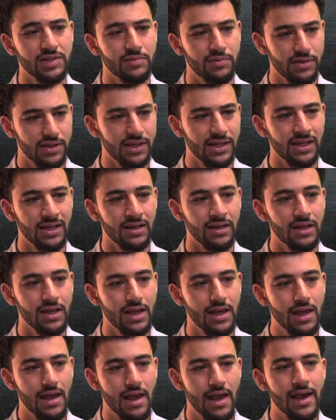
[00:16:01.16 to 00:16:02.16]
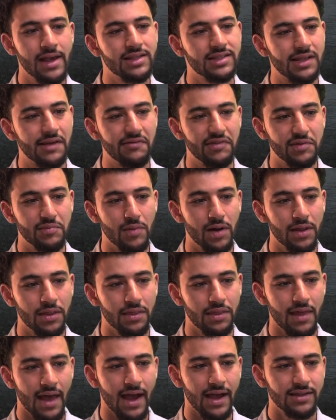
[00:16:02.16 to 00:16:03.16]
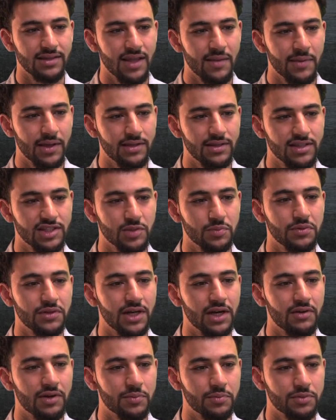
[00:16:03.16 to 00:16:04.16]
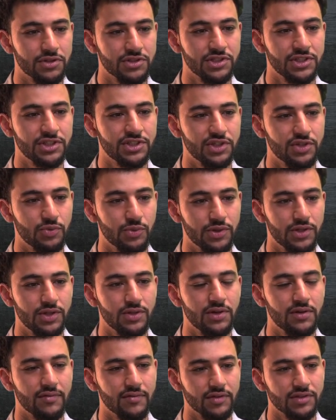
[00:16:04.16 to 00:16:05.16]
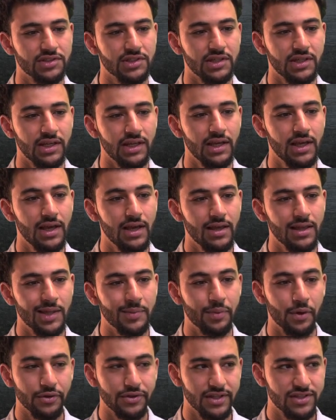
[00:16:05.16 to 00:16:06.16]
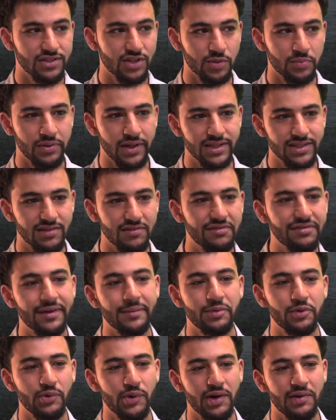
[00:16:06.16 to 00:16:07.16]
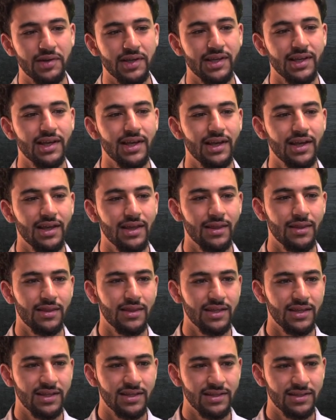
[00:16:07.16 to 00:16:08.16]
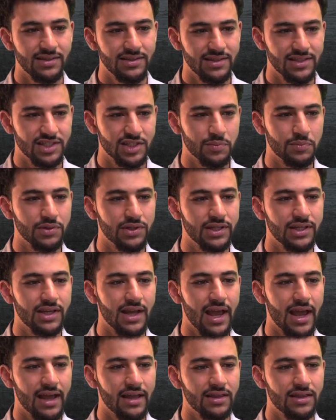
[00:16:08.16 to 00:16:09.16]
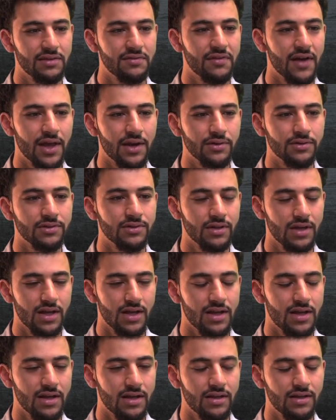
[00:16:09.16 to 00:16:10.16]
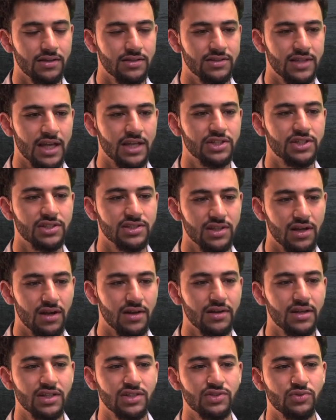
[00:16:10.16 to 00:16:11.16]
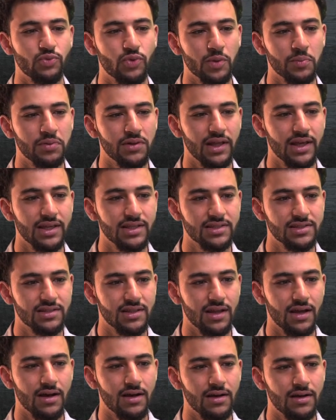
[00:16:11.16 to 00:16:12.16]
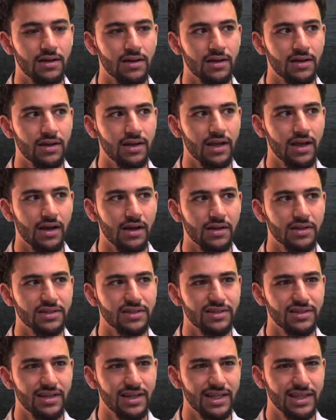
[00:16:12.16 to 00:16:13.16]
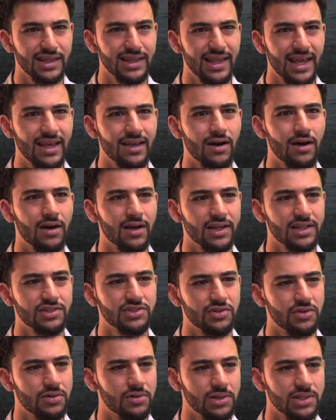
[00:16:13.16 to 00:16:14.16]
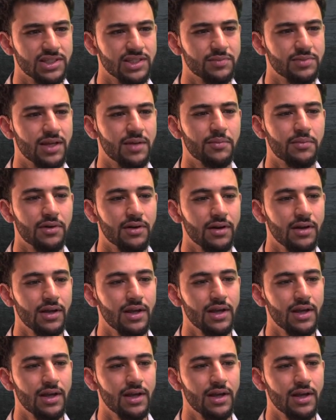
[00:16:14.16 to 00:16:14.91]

begin a 7-month academic disciplinary procedure with the university. The protest took place in February. The discipline and the final sanctions on us were placed in late August or early September.